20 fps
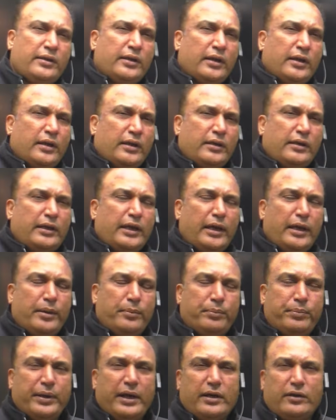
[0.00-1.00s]
the
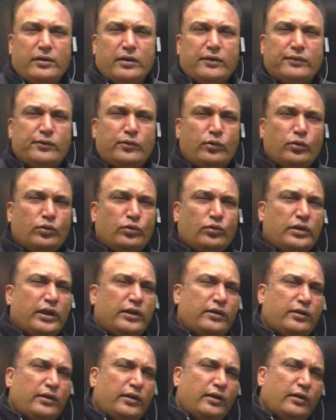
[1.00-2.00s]
impact of
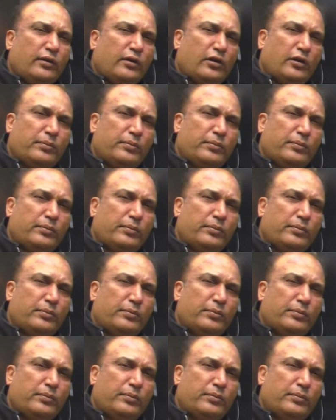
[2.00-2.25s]
2-century long